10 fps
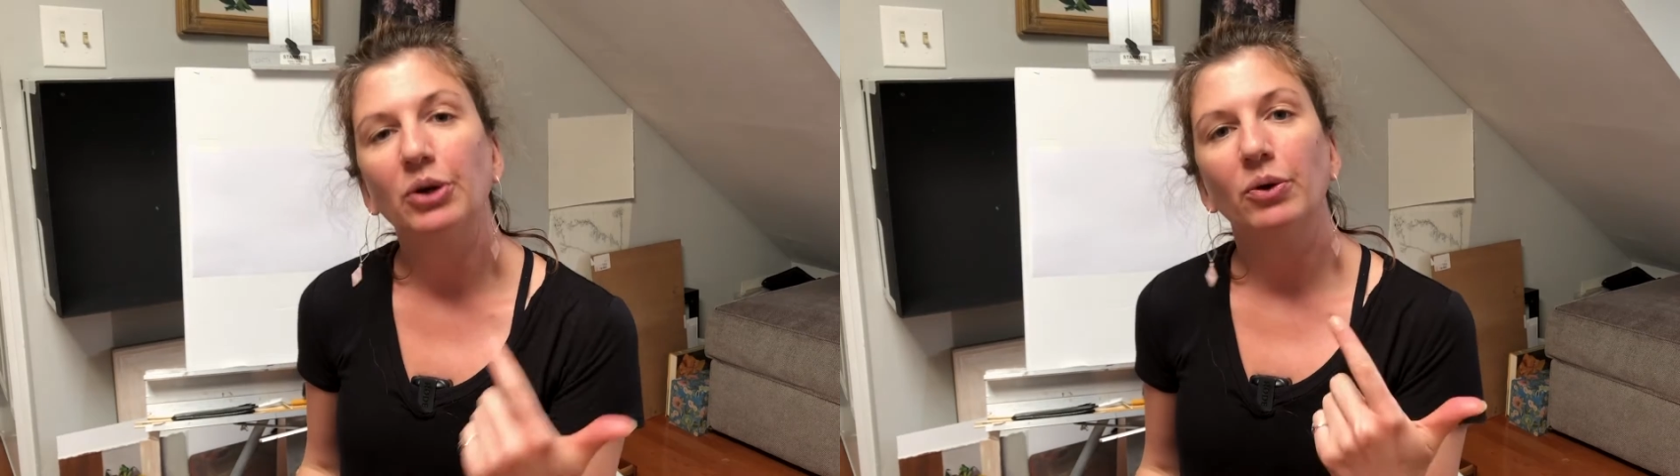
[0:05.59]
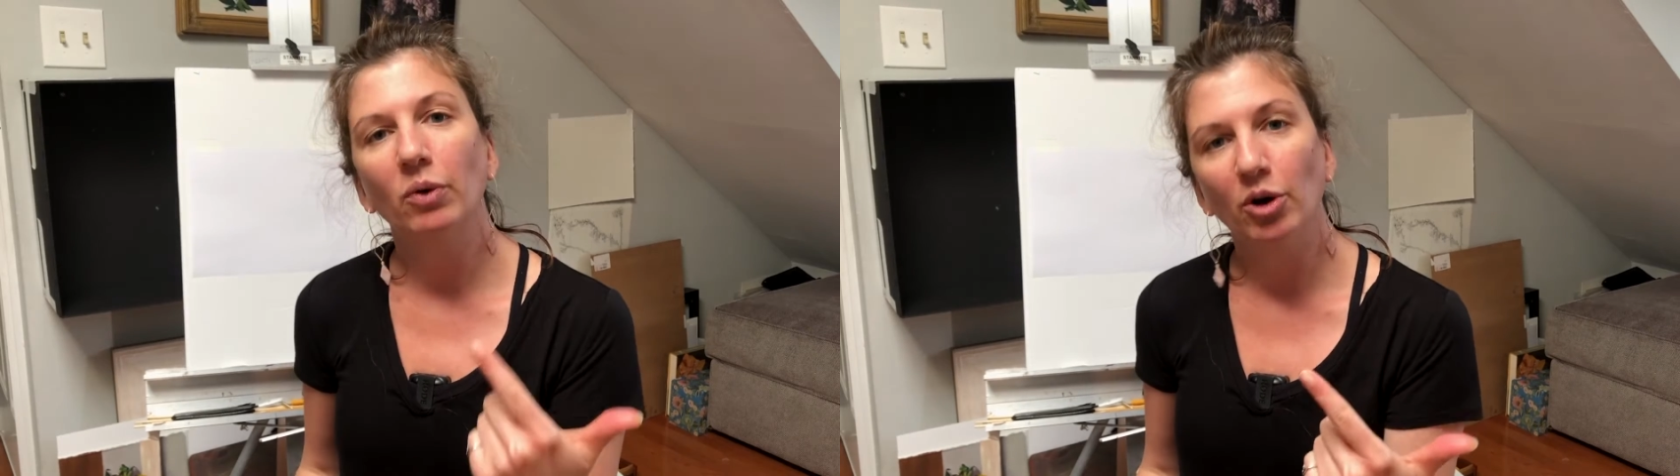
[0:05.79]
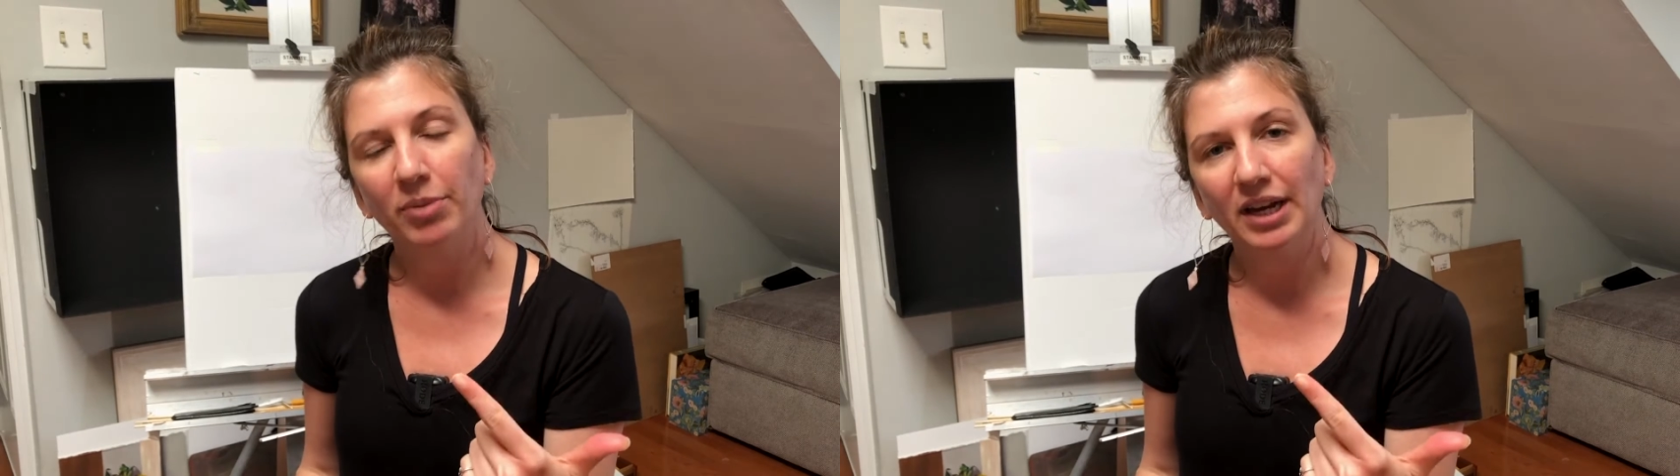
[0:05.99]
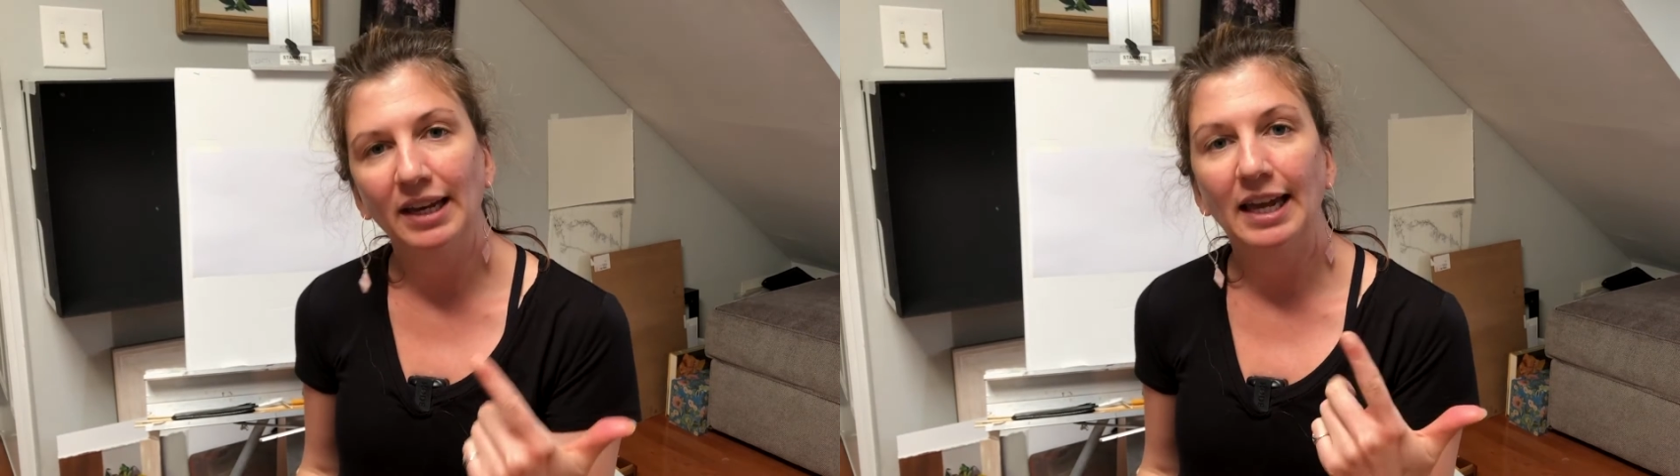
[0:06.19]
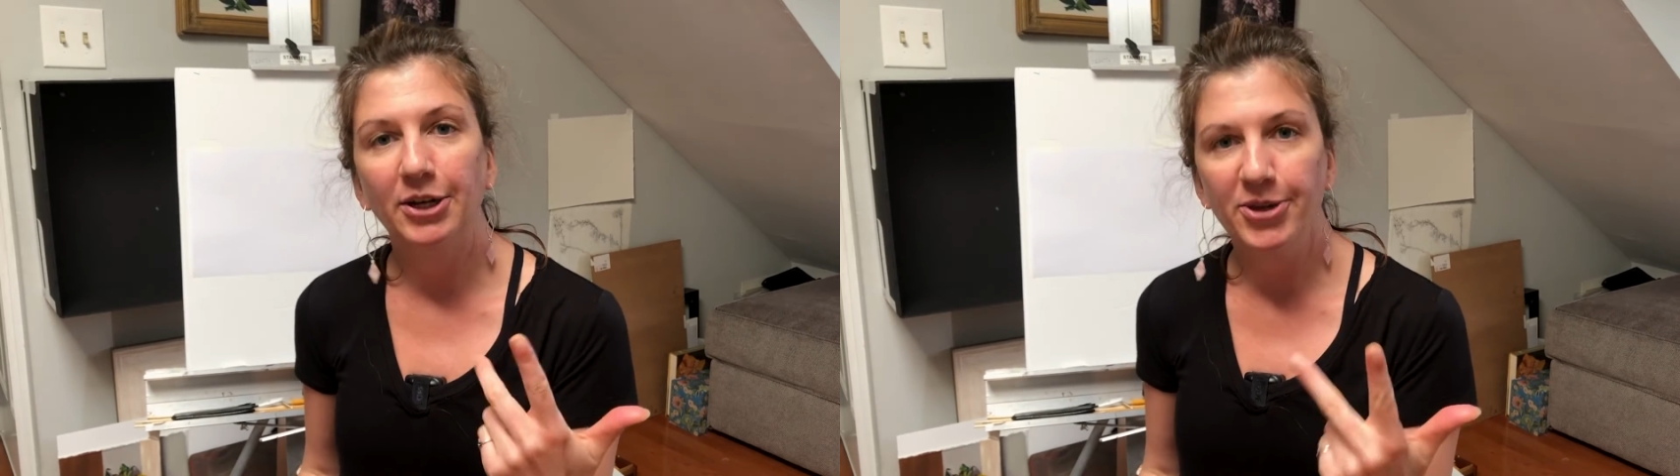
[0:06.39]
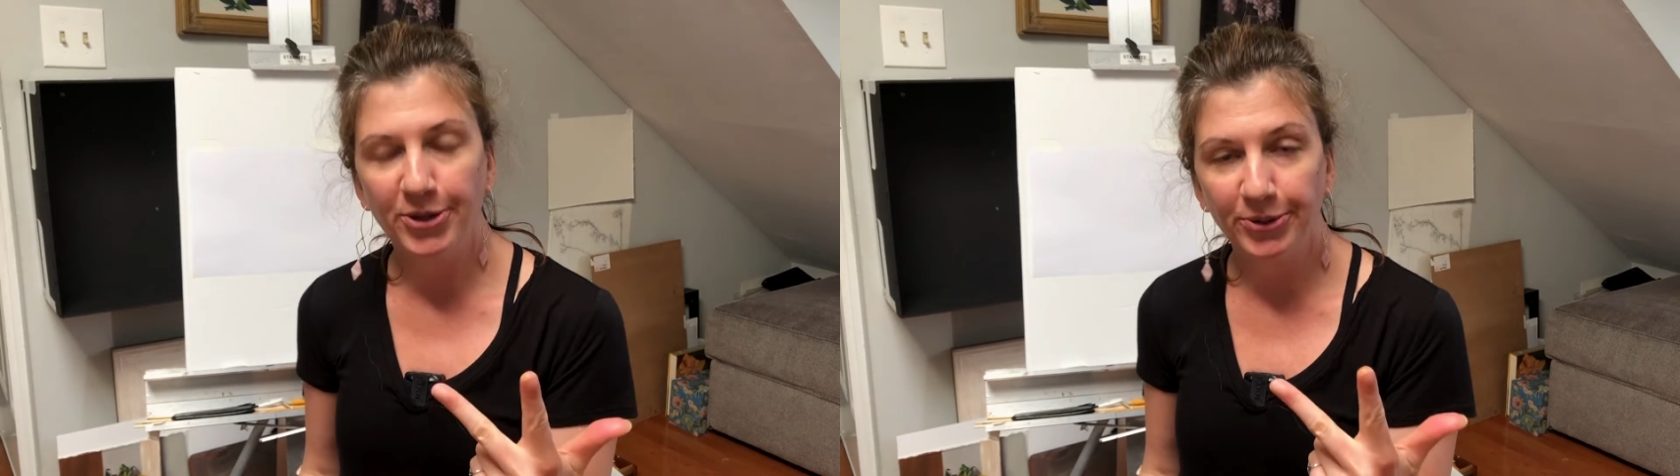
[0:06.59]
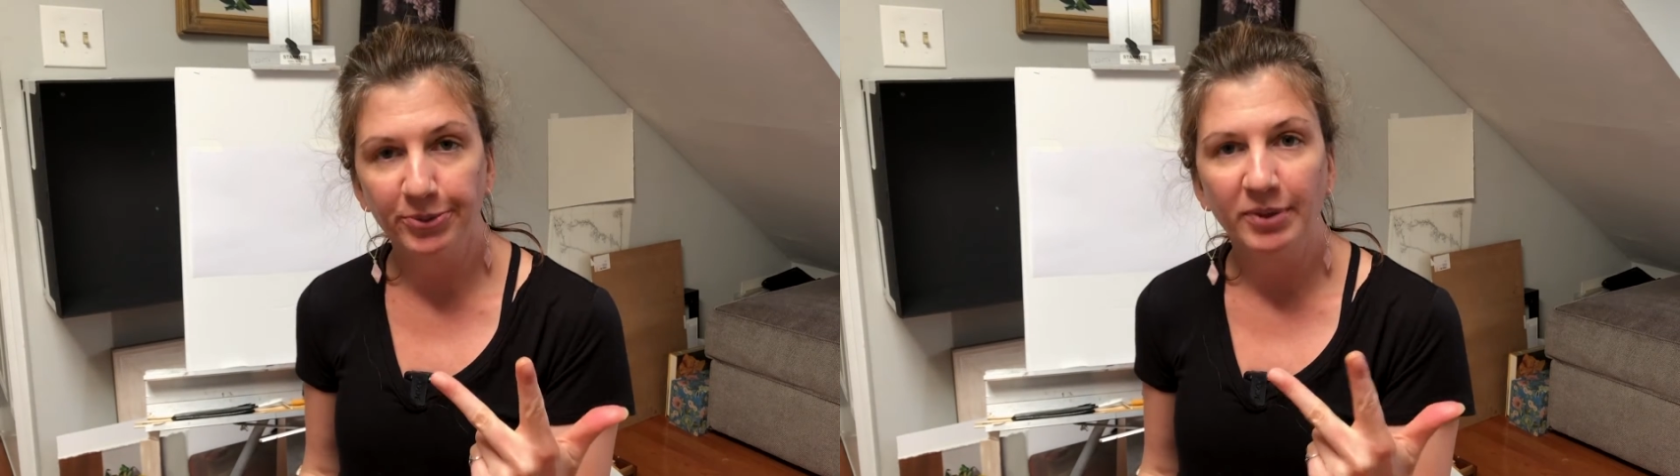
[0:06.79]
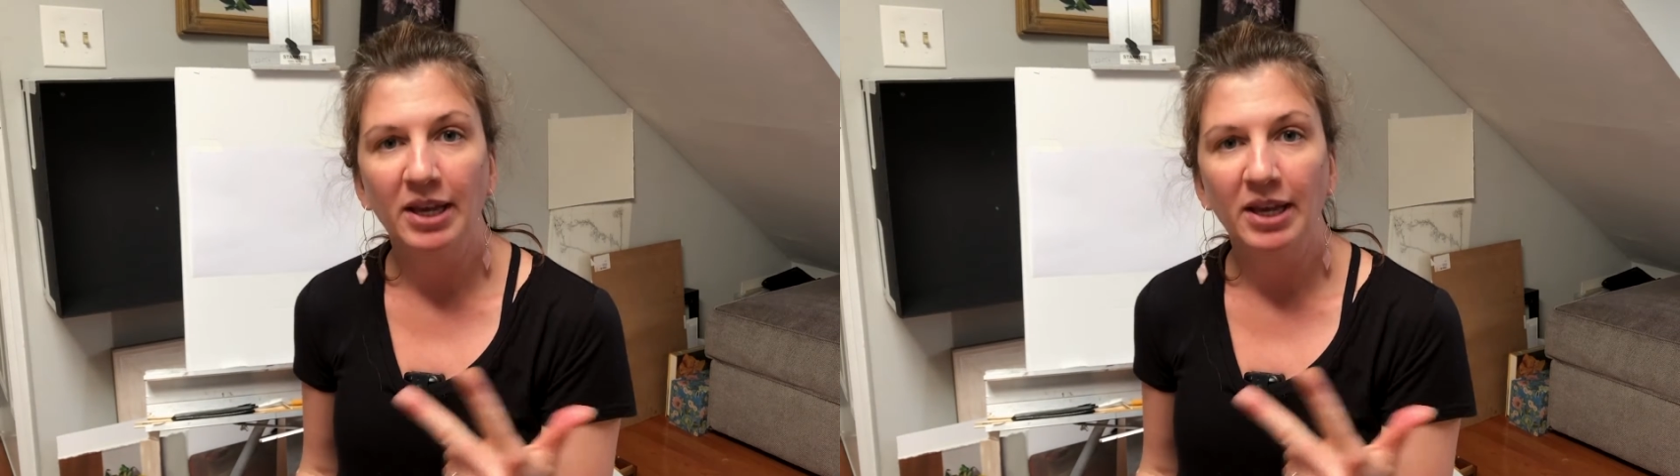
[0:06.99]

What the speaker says: chroma, and hue.